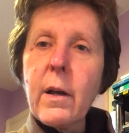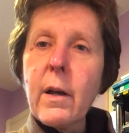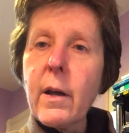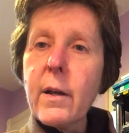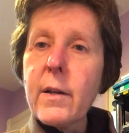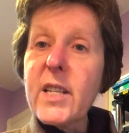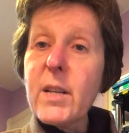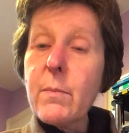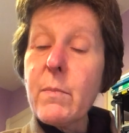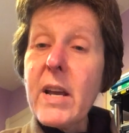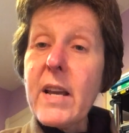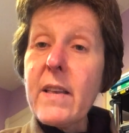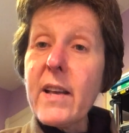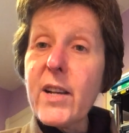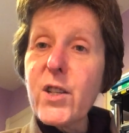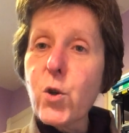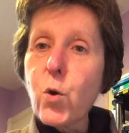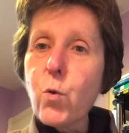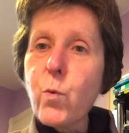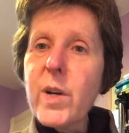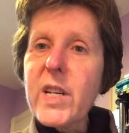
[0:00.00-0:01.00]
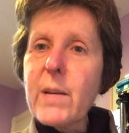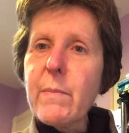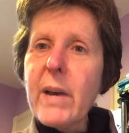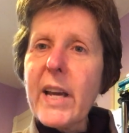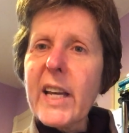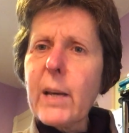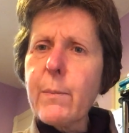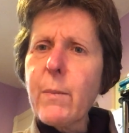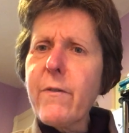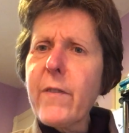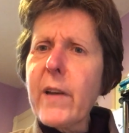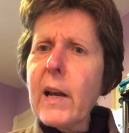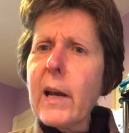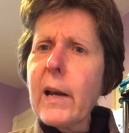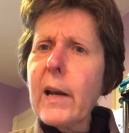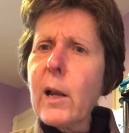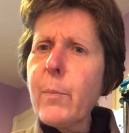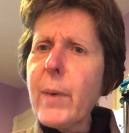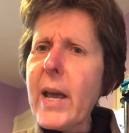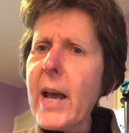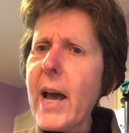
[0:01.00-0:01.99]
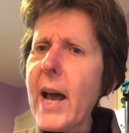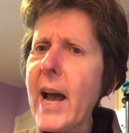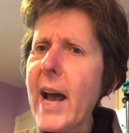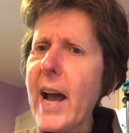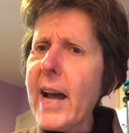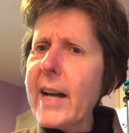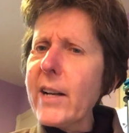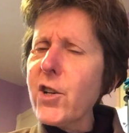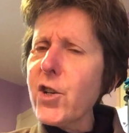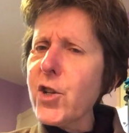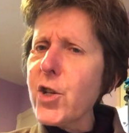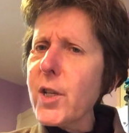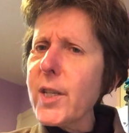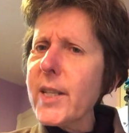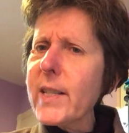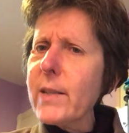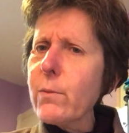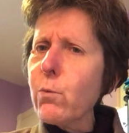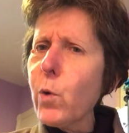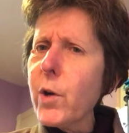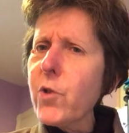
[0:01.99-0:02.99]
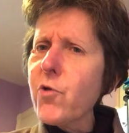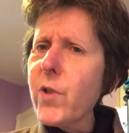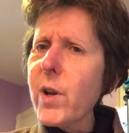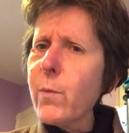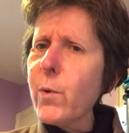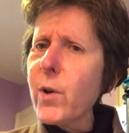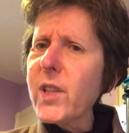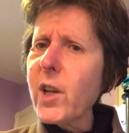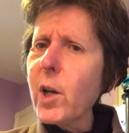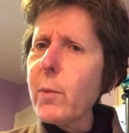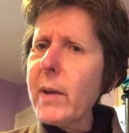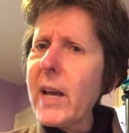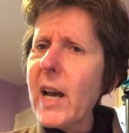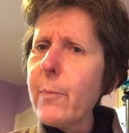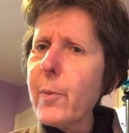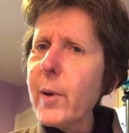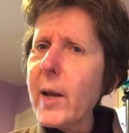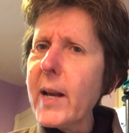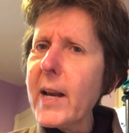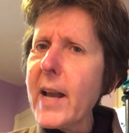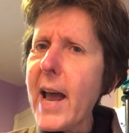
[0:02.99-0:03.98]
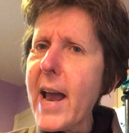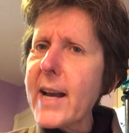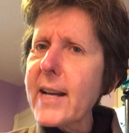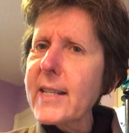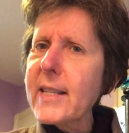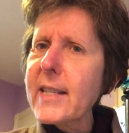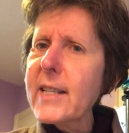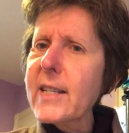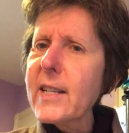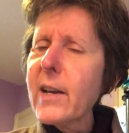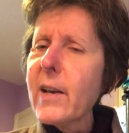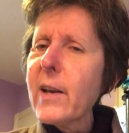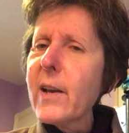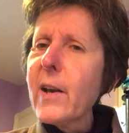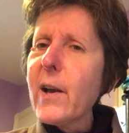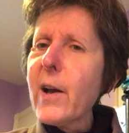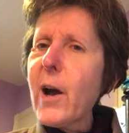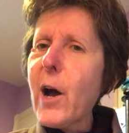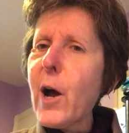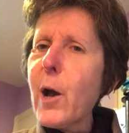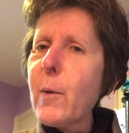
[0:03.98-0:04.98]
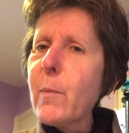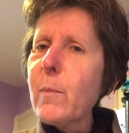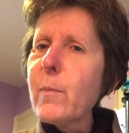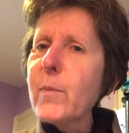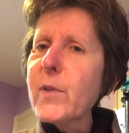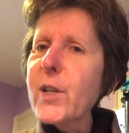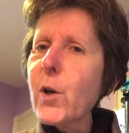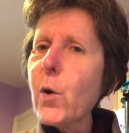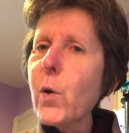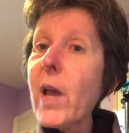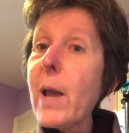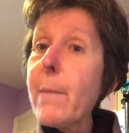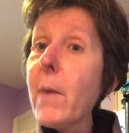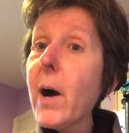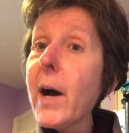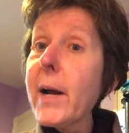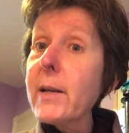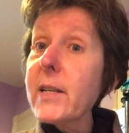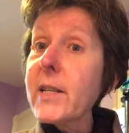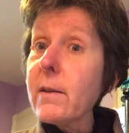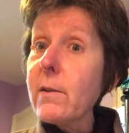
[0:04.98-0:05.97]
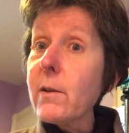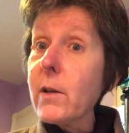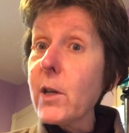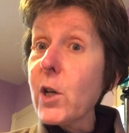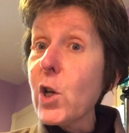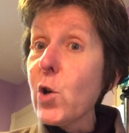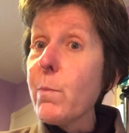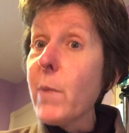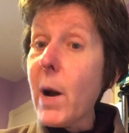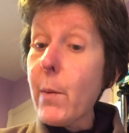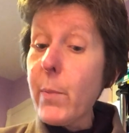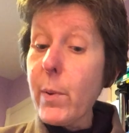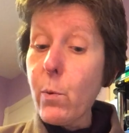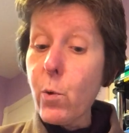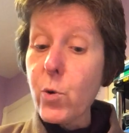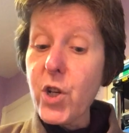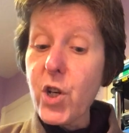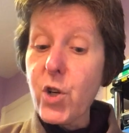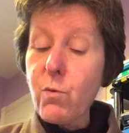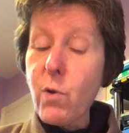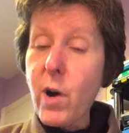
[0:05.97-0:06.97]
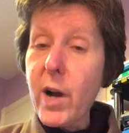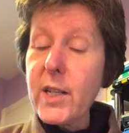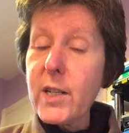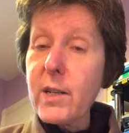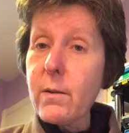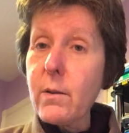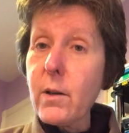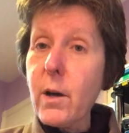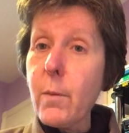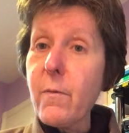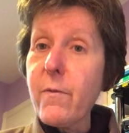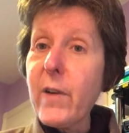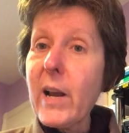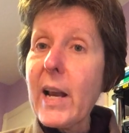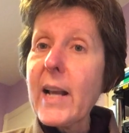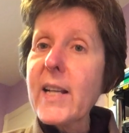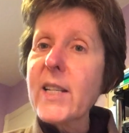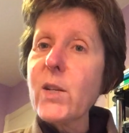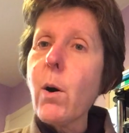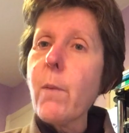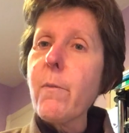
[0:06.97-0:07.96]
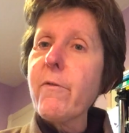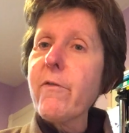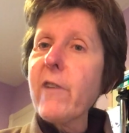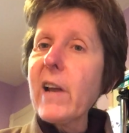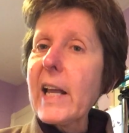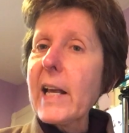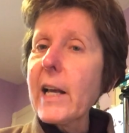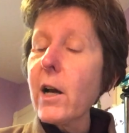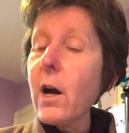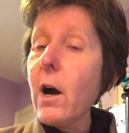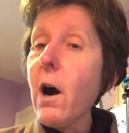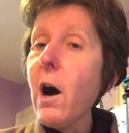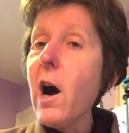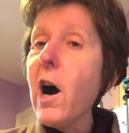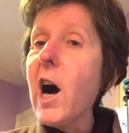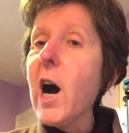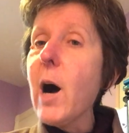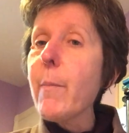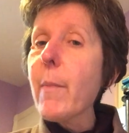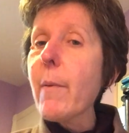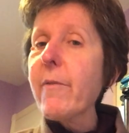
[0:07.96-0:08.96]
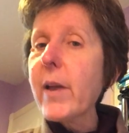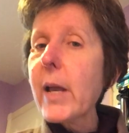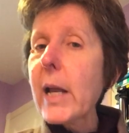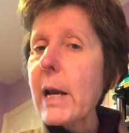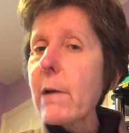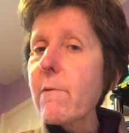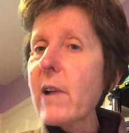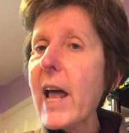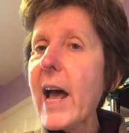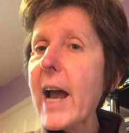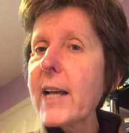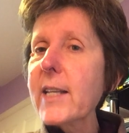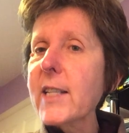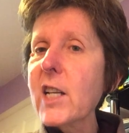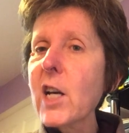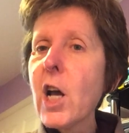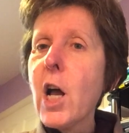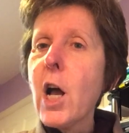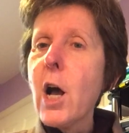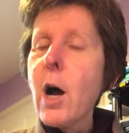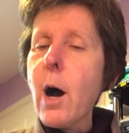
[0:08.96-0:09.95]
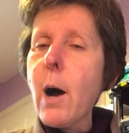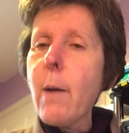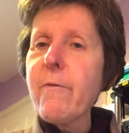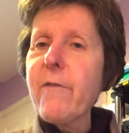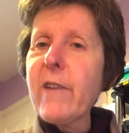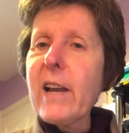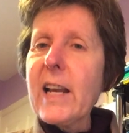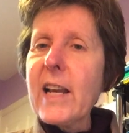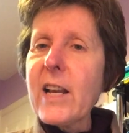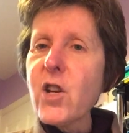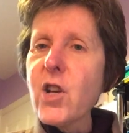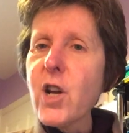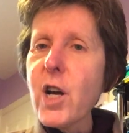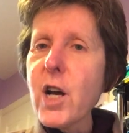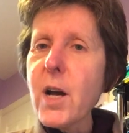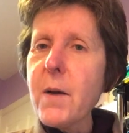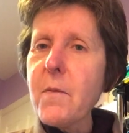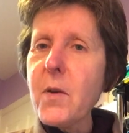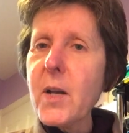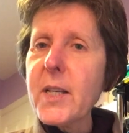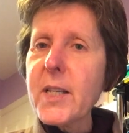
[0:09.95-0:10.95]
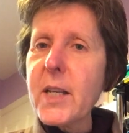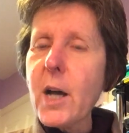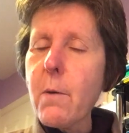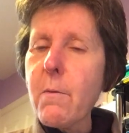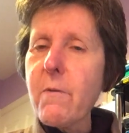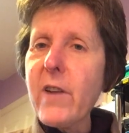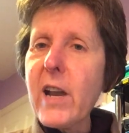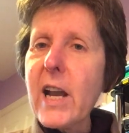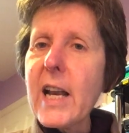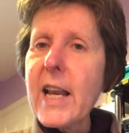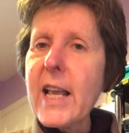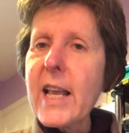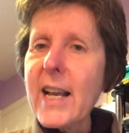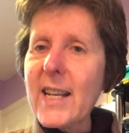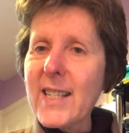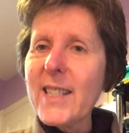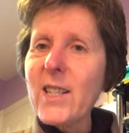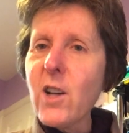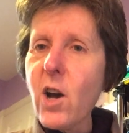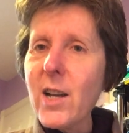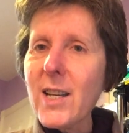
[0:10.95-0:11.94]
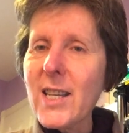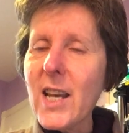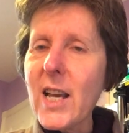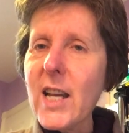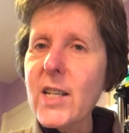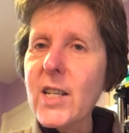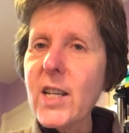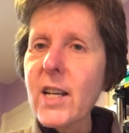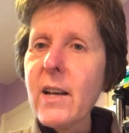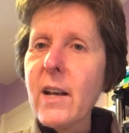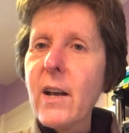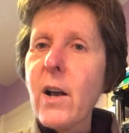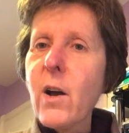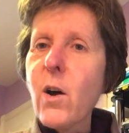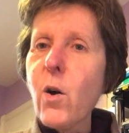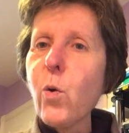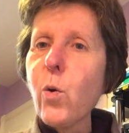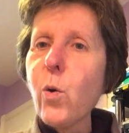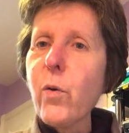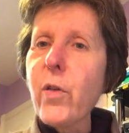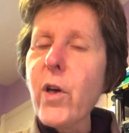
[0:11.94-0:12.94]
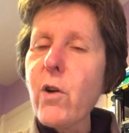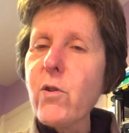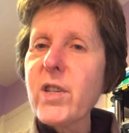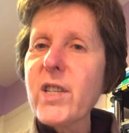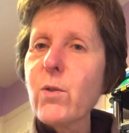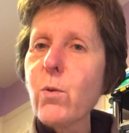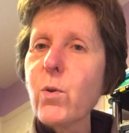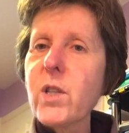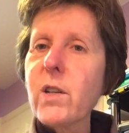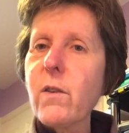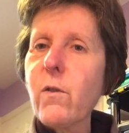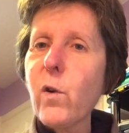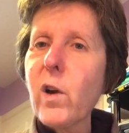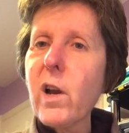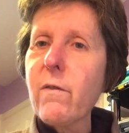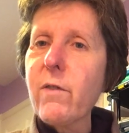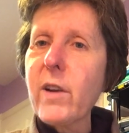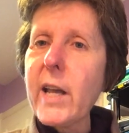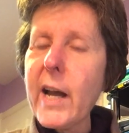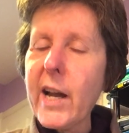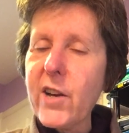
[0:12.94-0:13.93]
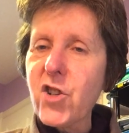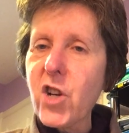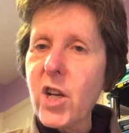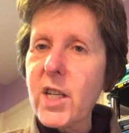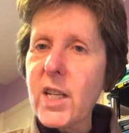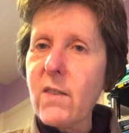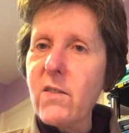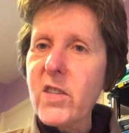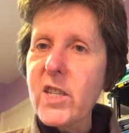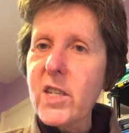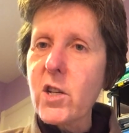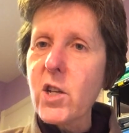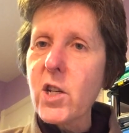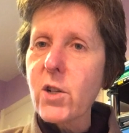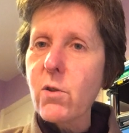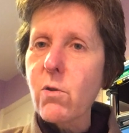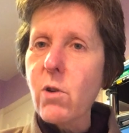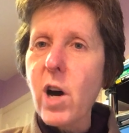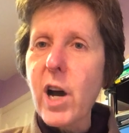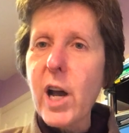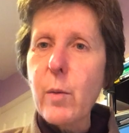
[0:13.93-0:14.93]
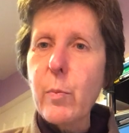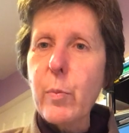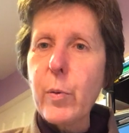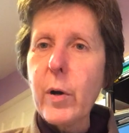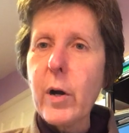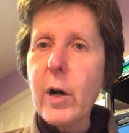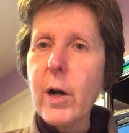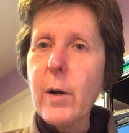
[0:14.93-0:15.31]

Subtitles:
And to me, that's already making me feel a little bit anxious, wondering what's going to be happening next. So you might be wanting to write feelings. So I'm feeling calm, I'm feeling relaxed, I'm feeling nervous, I'm feeling excited. All those sorts of lovely adjectives to describe